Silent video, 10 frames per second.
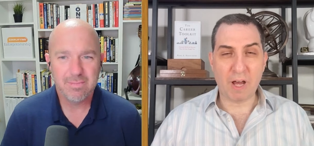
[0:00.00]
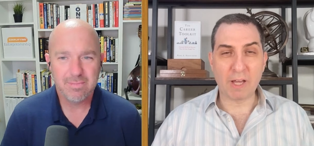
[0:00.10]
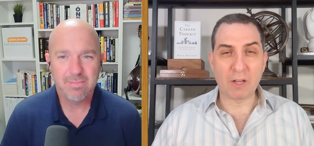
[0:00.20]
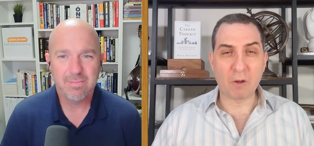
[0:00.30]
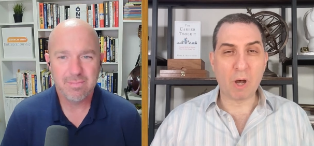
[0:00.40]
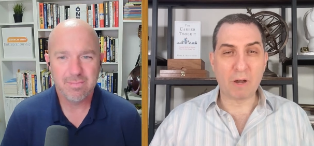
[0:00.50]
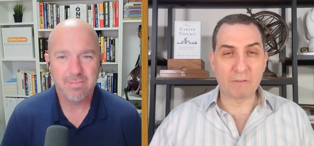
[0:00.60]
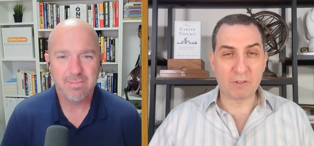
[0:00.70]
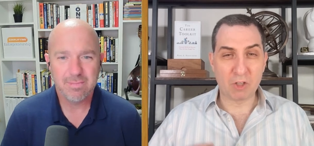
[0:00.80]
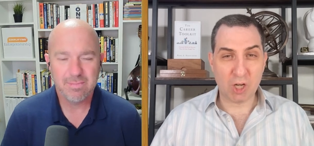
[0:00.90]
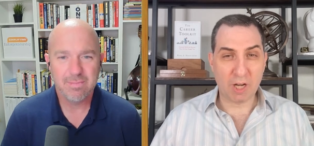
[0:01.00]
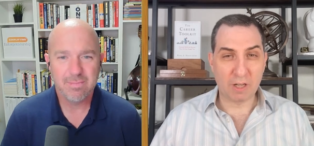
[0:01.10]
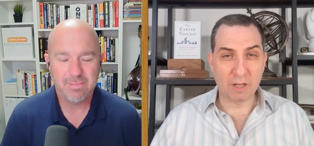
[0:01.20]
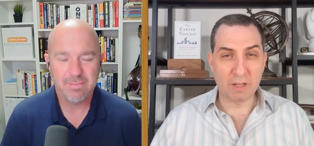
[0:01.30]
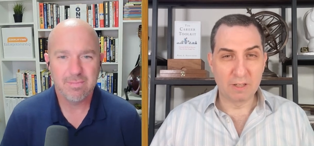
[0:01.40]
Speaker 1: I go off to
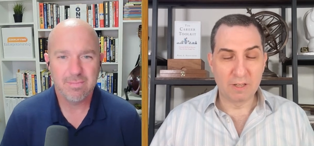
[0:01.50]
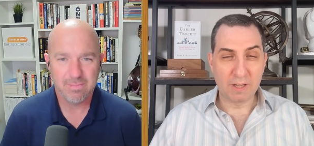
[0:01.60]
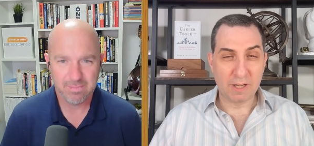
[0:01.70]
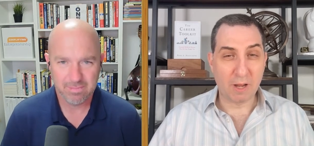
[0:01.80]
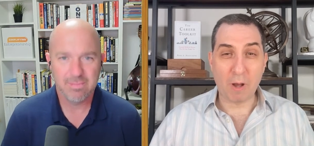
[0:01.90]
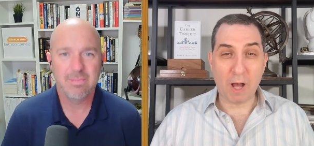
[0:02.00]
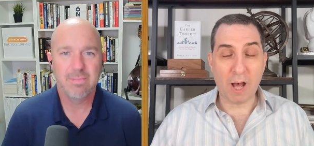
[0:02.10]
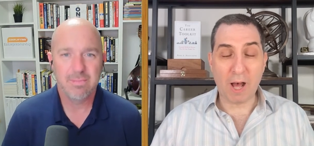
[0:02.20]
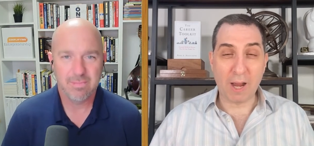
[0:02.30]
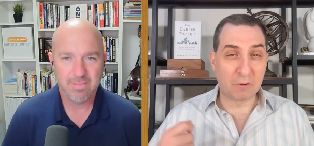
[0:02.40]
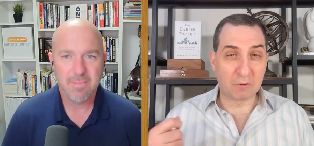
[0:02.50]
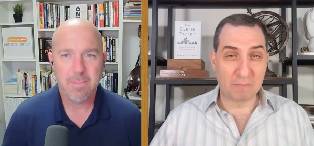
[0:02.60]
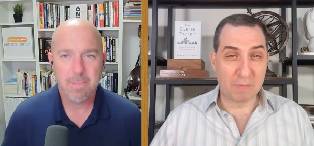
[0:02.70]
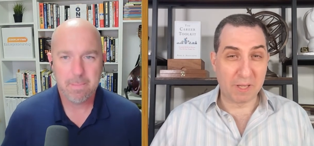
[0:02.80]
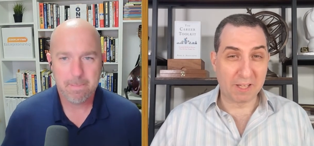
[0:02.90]
China. Now, I don't
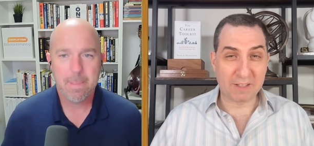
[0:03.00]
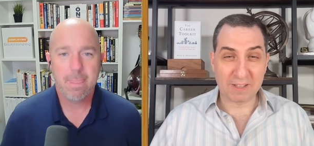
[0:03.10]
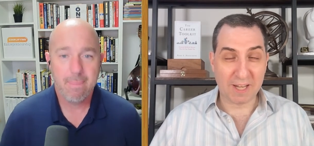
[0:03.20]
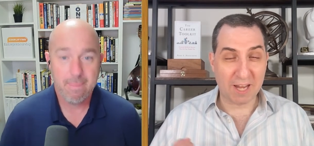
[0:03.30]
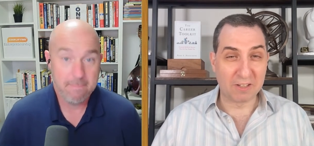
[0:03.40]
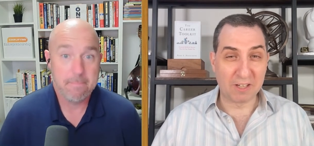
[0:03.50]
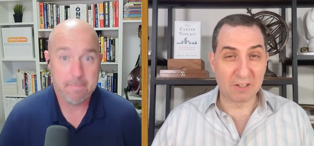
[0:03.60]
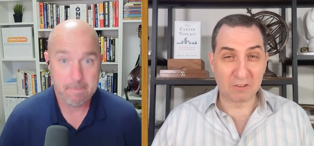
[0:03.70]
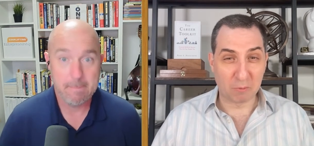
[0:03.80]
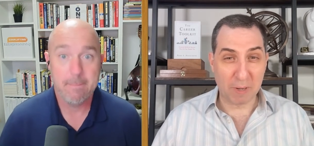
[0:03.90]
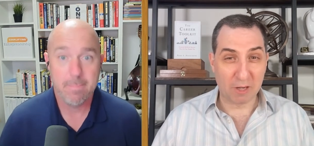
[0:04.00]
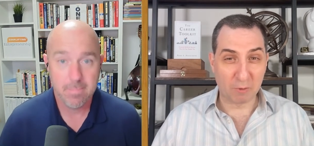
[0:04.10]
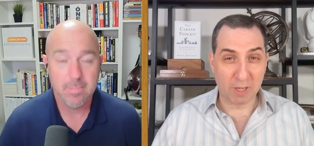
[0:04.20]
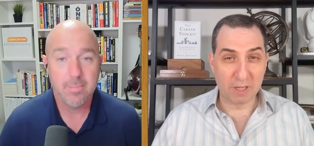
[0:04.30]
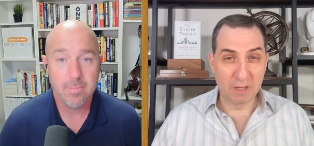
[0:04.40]
speak Cantonese or
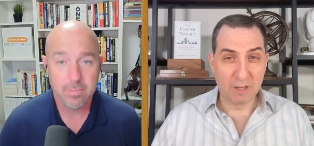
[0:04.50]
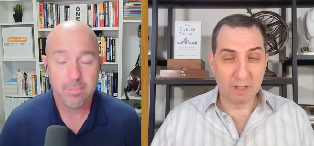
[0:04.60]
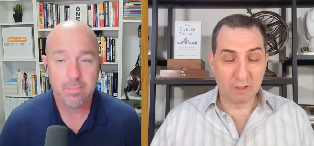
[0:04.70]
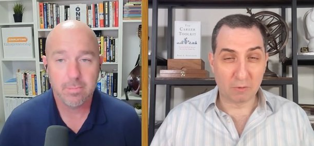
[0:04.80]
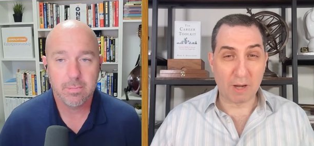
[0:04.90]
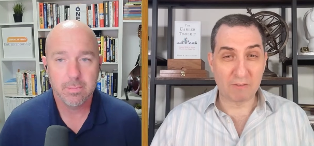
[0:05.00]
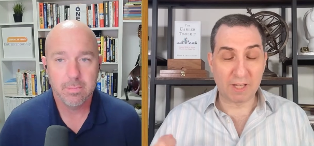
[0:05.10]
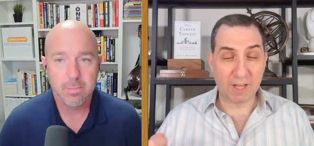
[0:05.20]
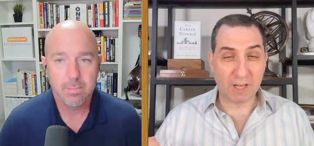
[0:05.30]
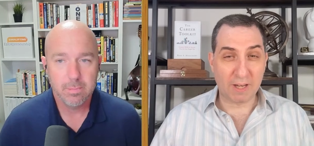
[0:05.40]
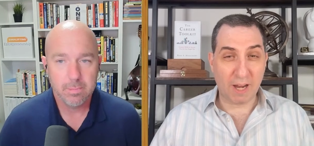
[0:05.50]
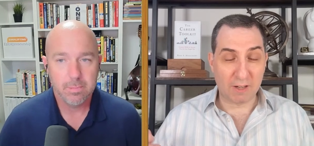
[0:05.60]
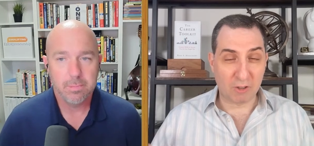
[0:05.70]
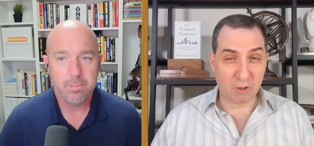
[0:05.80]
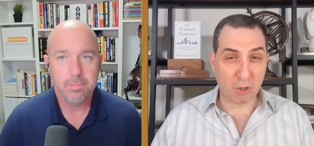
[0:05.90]
Mandarin, so I have to get
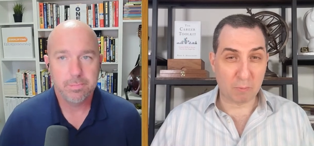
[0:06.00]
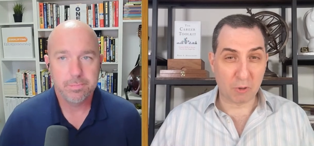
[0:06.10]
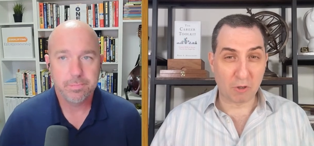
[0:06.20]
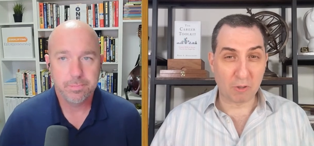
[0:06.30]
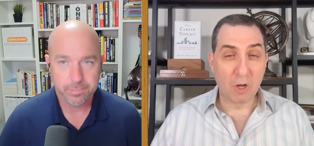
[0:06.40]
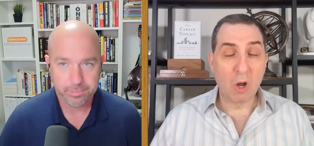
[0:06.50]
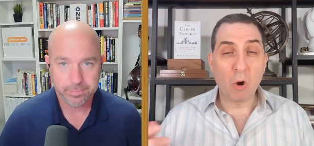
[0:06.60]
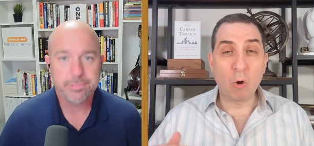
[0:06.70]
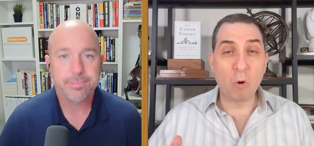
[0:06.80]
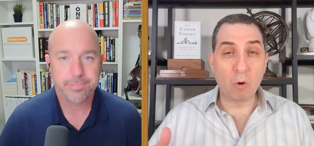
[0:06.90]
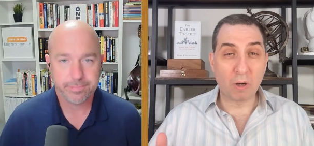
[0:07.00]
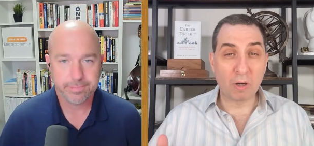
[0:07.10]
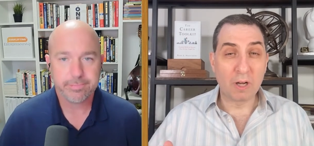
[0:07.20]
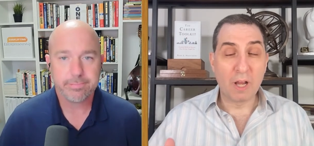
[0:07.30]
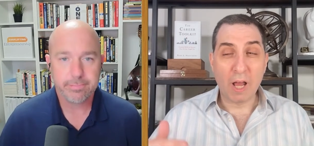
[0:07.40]
an interpreter,
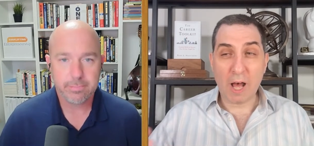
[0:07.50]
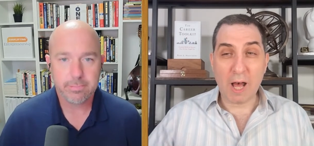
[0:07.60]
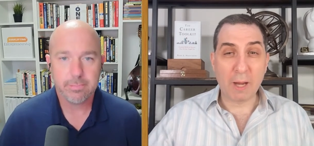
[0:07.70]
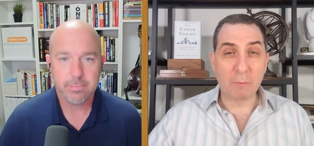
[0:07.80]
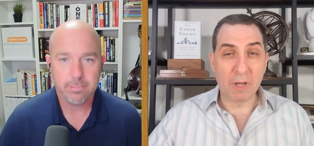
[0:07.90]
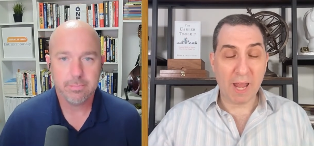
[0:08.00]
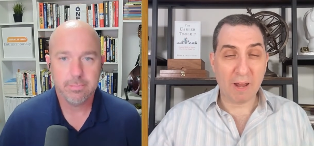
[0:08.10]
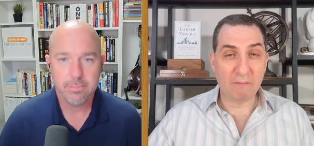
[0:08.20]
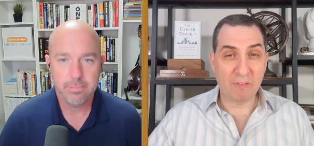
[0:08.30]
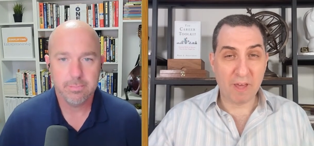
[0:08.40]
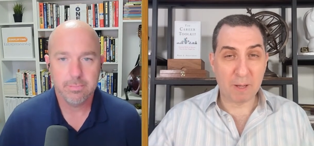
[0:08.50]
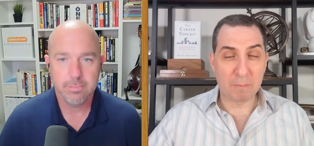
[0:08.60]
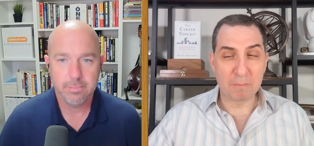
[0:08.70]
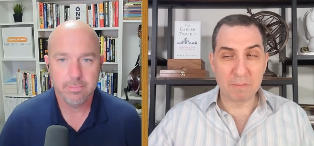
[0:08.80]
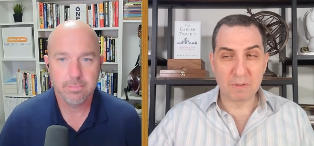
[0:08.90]
or I would have
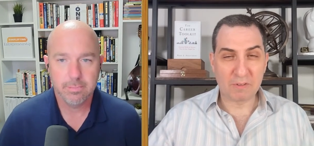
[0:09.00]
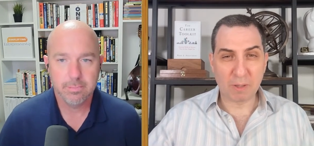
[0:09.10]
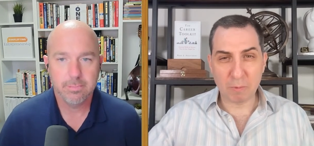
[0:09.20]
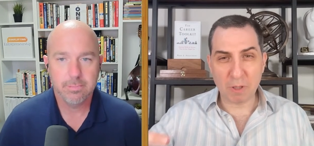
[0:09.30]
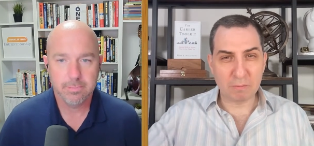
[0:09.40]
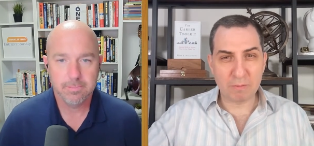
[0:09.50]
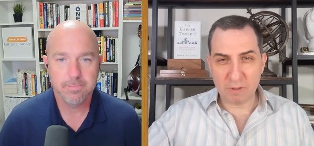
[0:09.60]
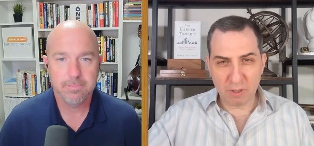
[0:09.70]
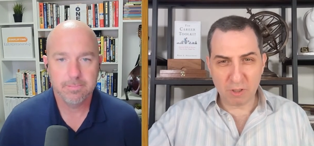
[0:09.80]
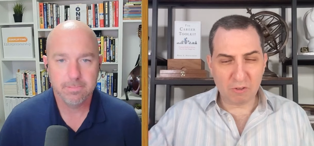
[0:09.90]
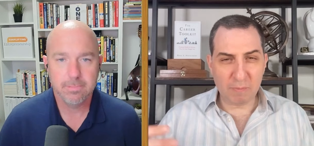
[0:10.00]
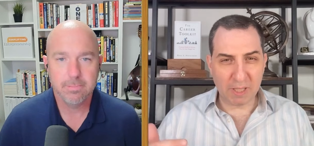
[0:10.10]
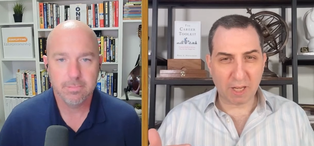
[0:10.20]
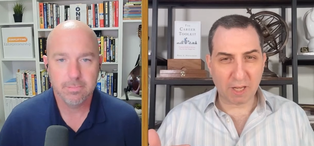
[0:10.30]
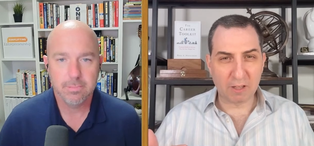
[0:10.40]
them say, Well, you
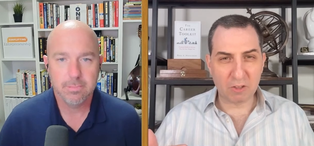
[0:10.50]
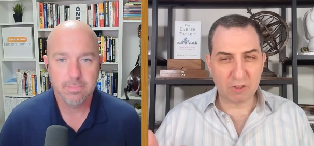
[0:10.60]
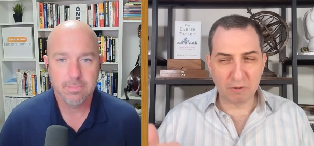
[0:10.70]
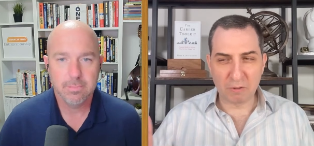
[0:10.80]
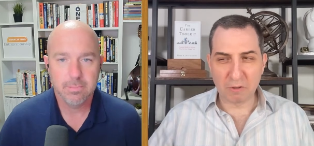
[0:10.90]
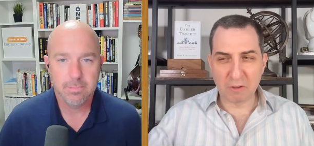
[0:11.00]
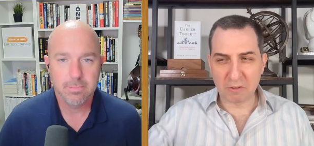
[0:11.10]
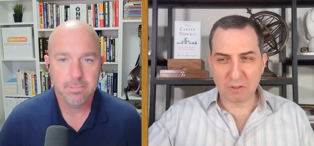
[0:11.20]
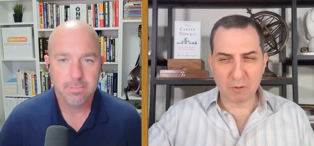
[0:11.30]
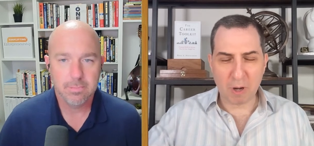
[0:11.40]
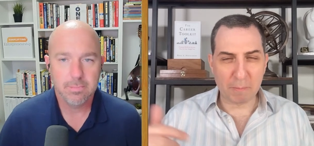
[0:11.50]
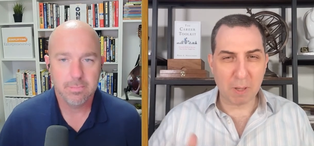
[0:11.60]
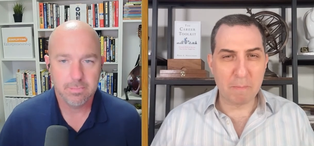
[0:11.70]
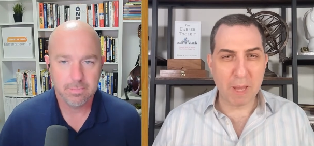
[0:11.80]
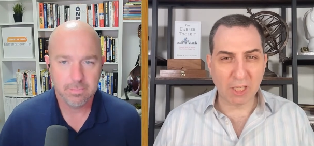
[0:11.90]
speak English, you knew this, so I'm
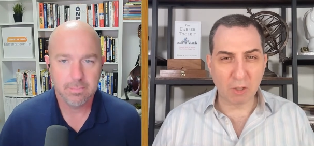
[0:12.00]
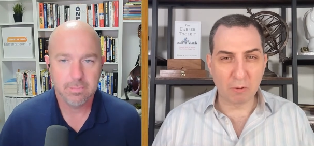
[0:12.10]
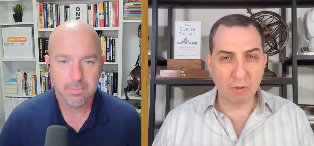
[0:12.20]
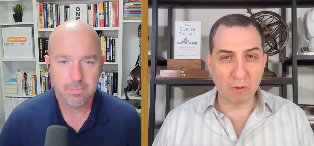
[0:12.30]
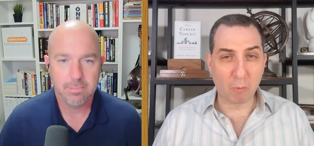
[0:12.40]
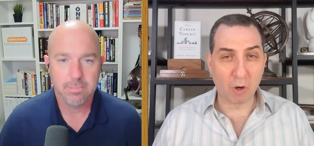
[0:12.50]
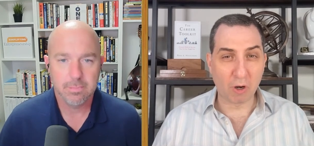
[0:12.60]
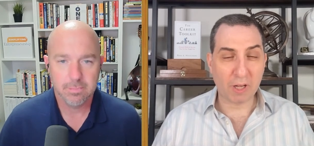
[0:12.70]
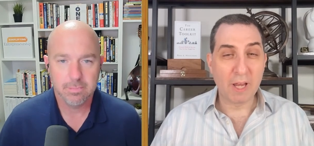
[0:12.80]
going to make you do the work.